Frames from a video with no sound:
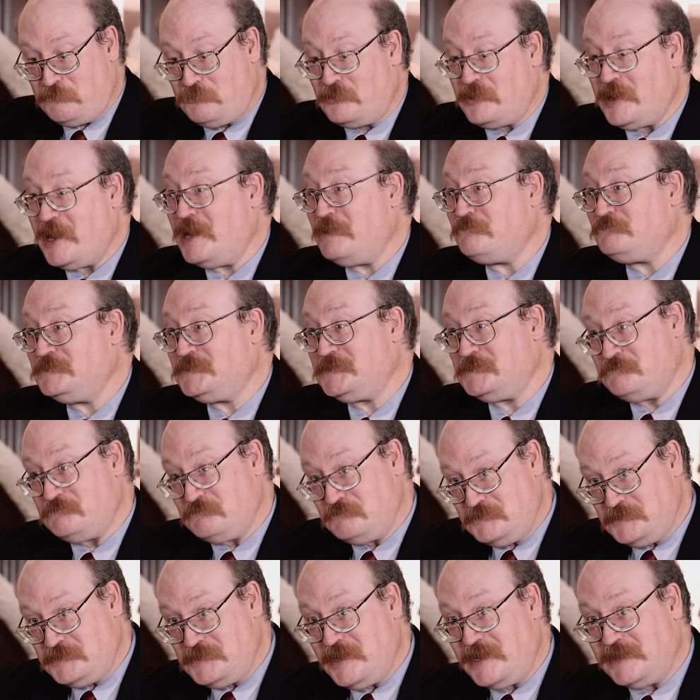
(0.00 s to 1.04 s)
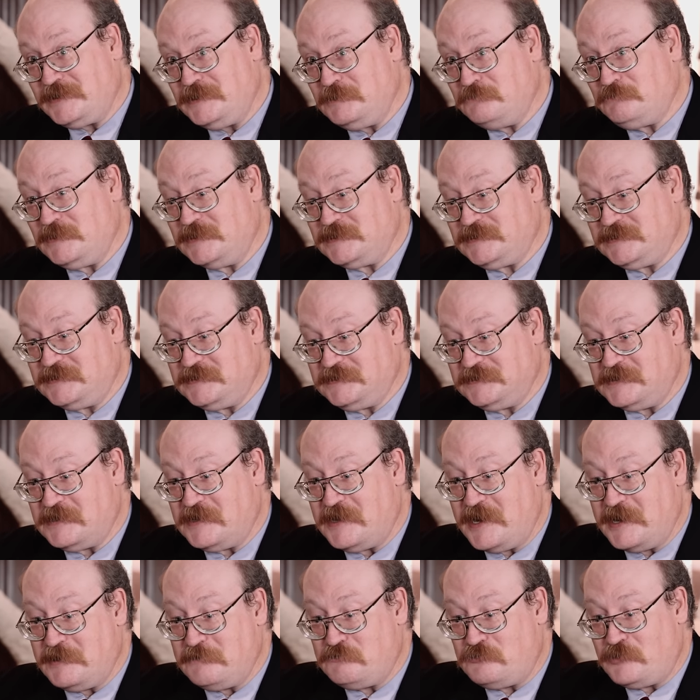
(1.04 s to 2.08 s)
perhaps not the best
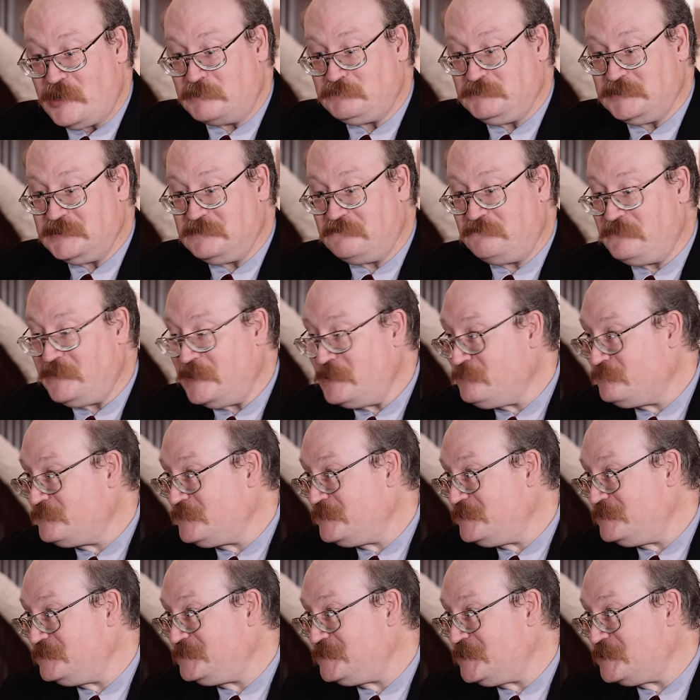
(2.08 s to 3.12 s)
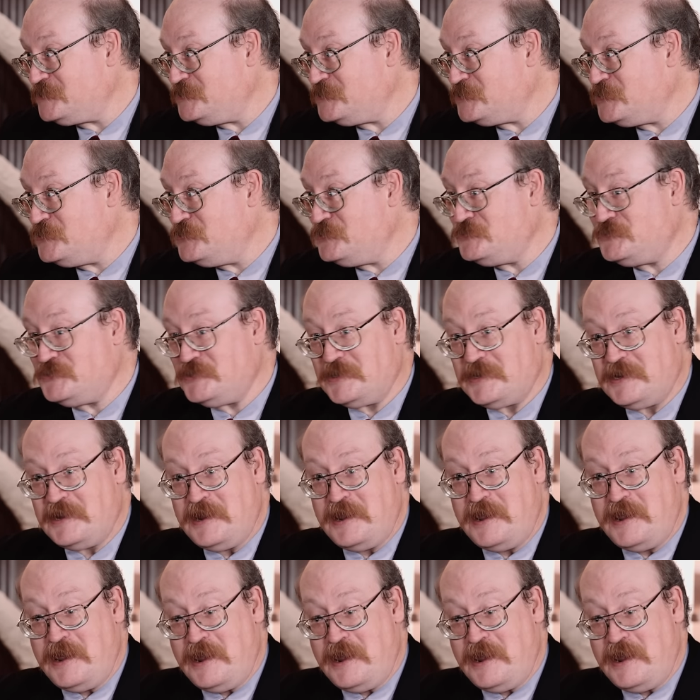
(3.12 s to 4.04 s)
design, perhaps it failed in its execution,